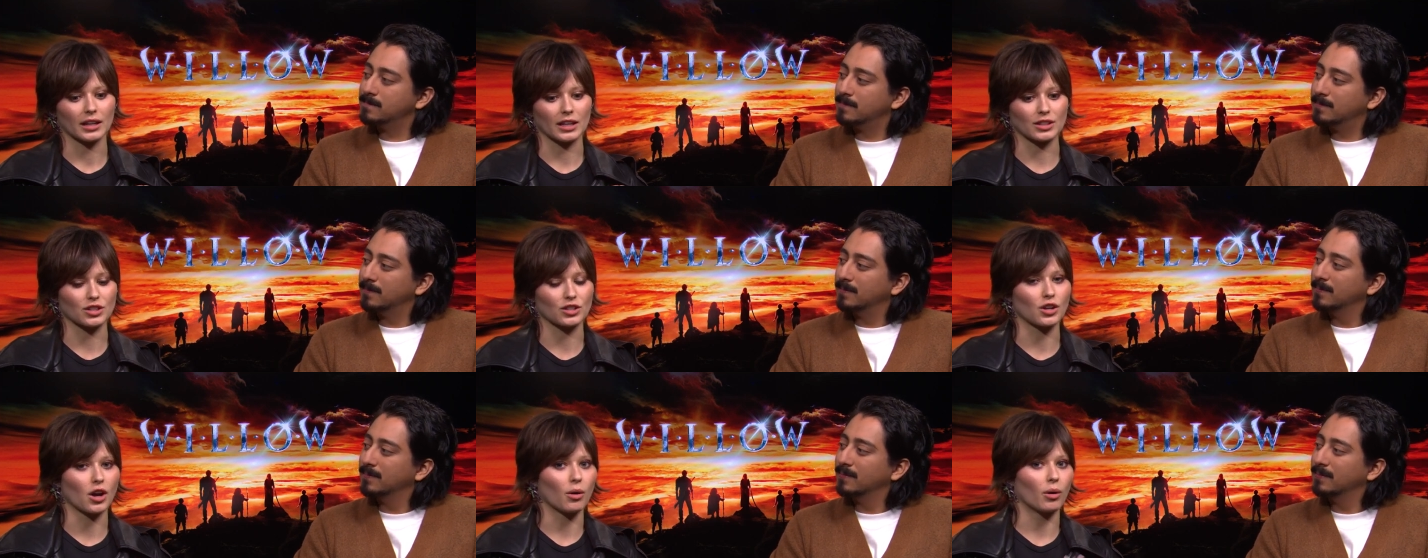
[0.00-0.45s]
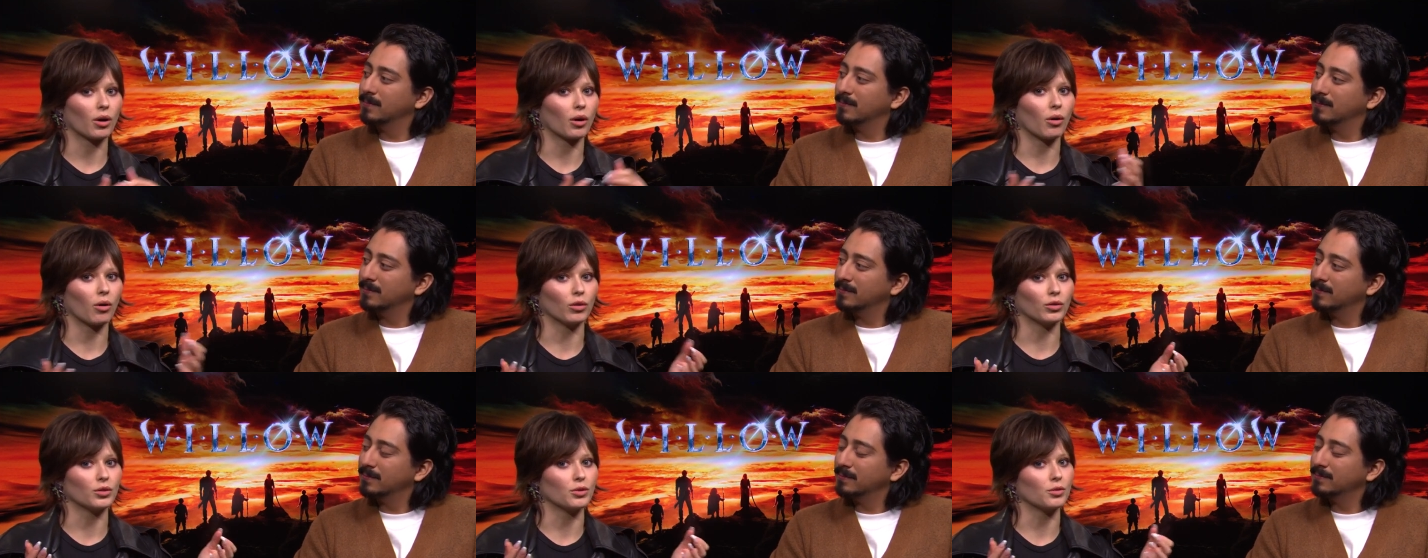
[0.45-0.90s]
Speaker 1: get to know a
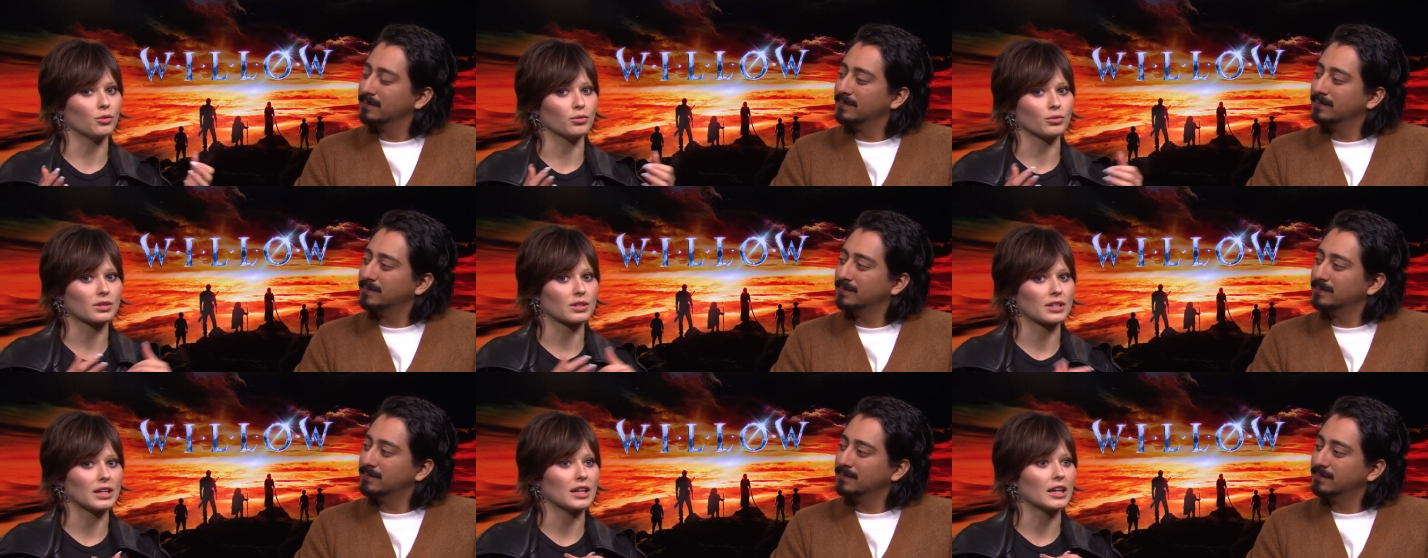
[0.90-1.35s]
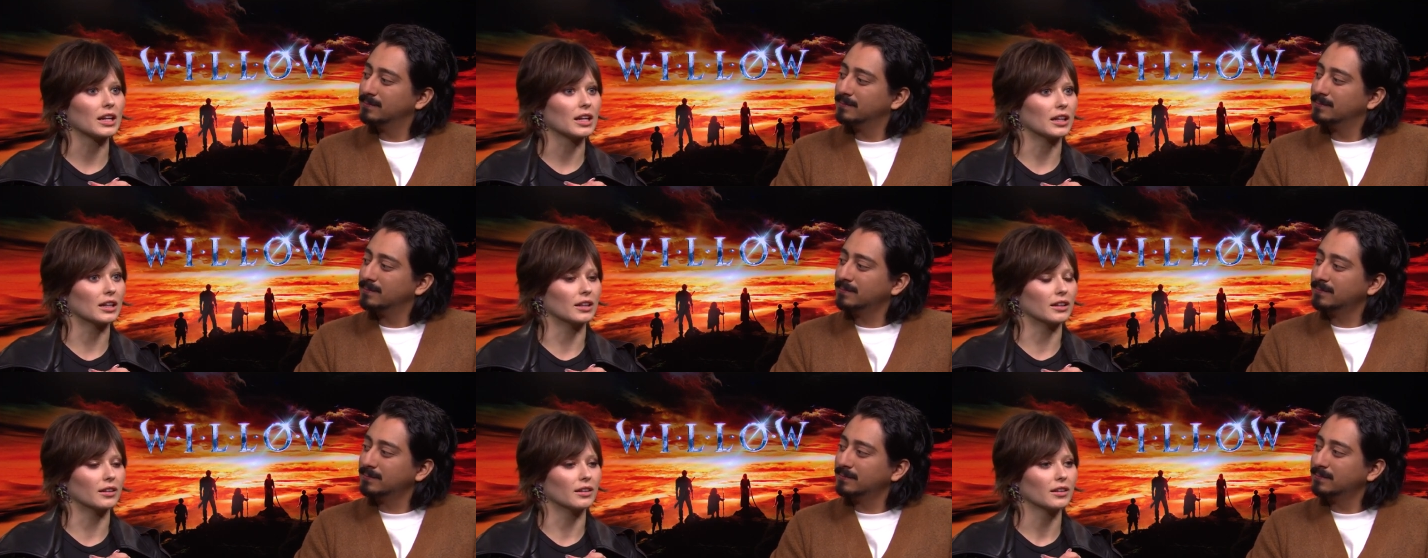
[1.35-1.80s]
whole new city
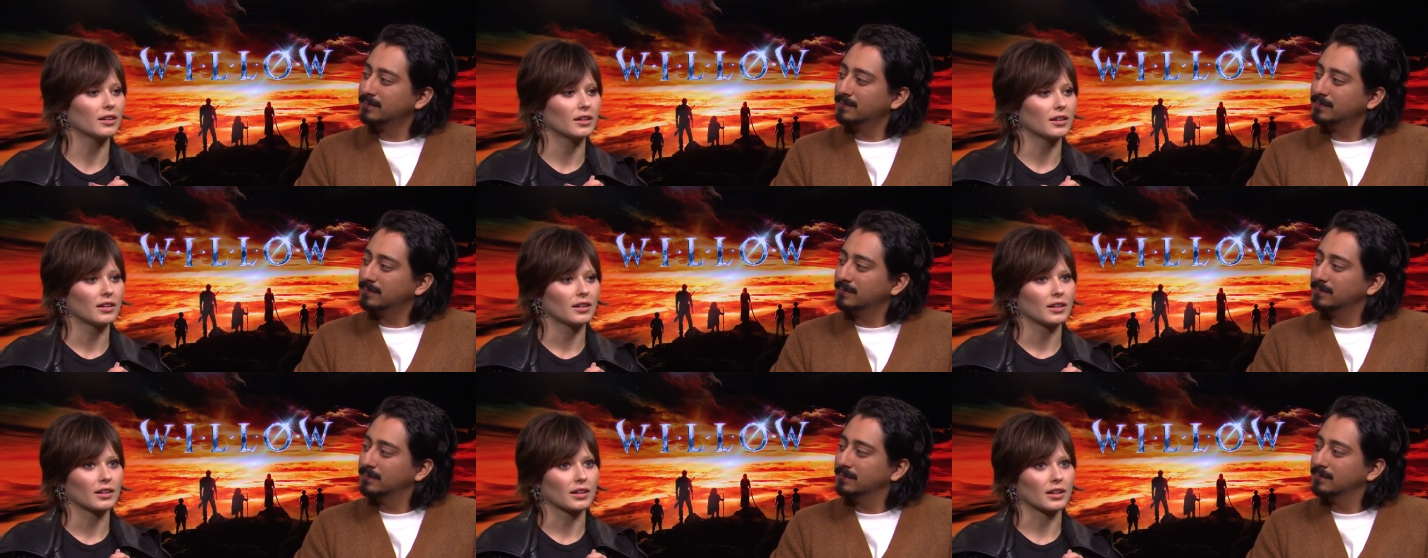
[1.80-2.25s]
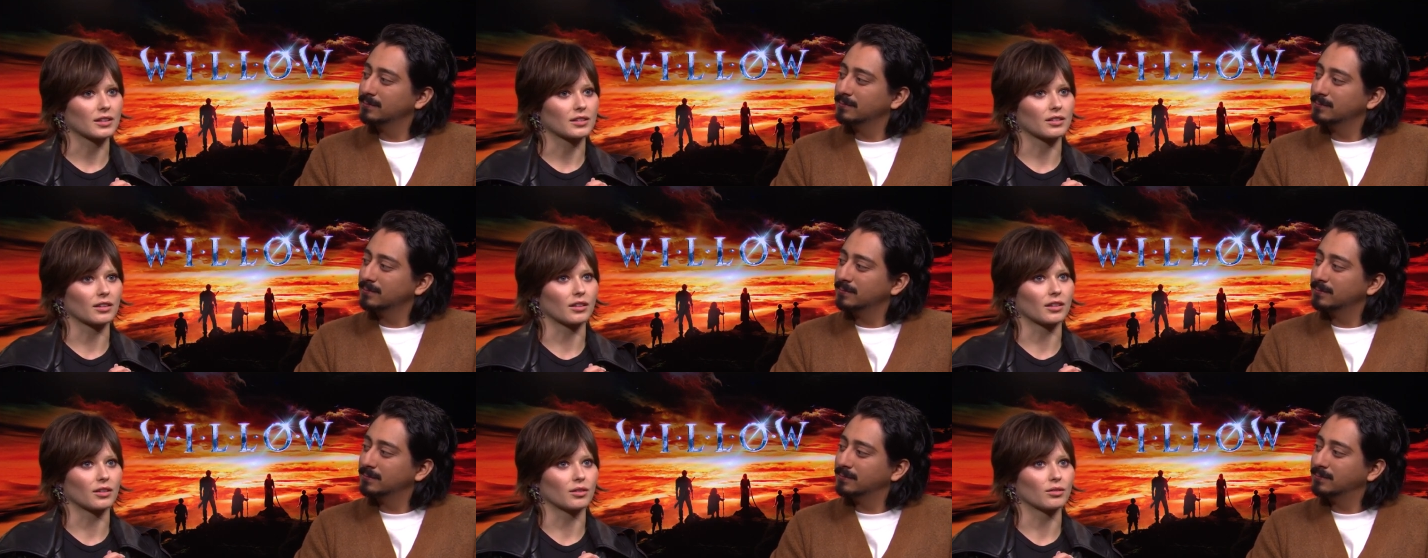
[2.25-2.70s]
and get
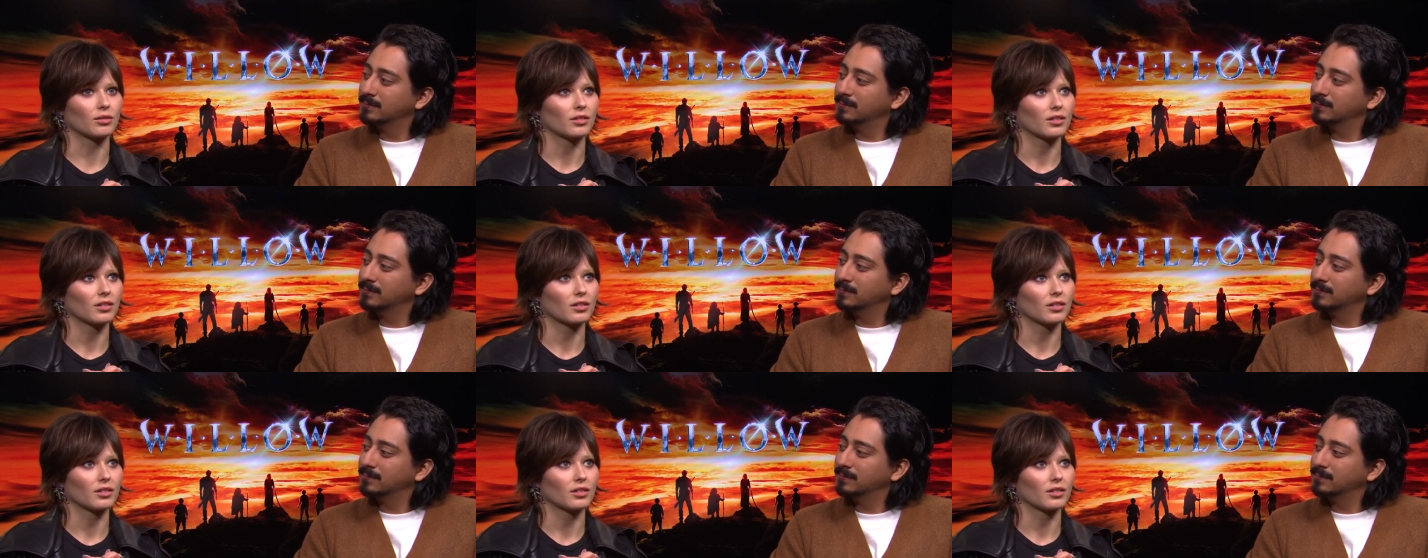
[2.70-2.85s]
to